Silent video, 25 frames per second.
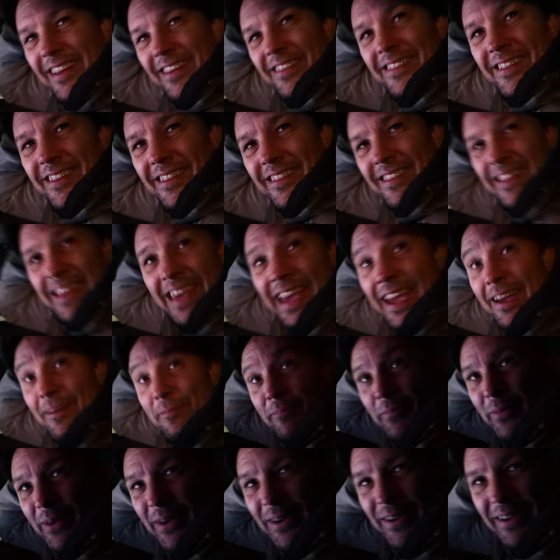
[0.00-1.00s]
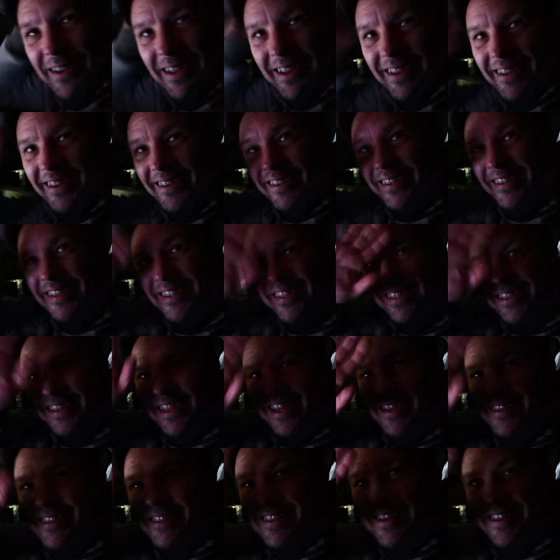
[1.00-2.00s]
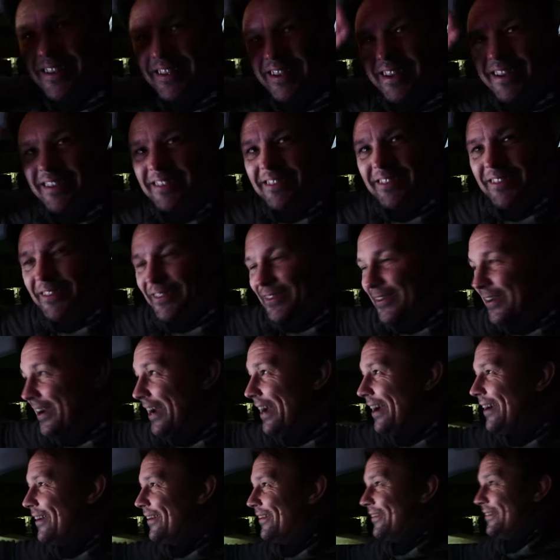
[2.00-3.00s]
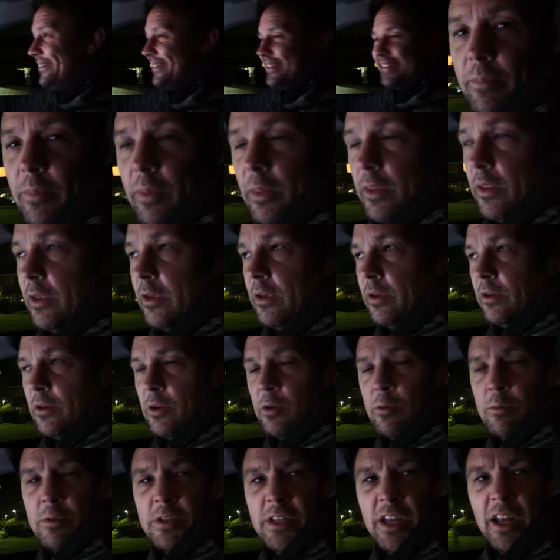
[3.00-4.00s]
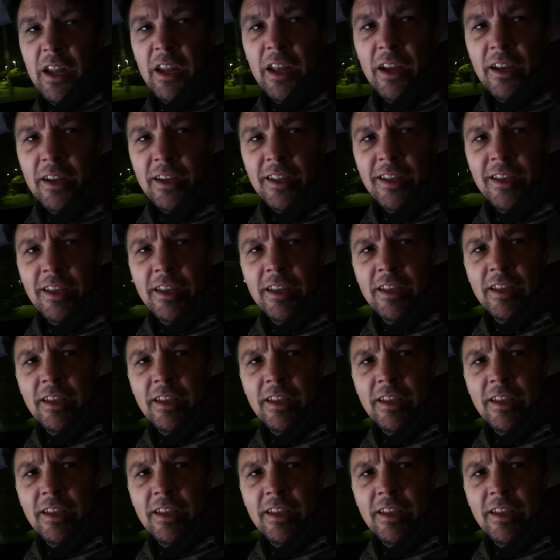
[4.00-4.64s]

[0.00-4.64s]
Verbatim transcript: this is cat burglar. That's not your house. Who was that lady?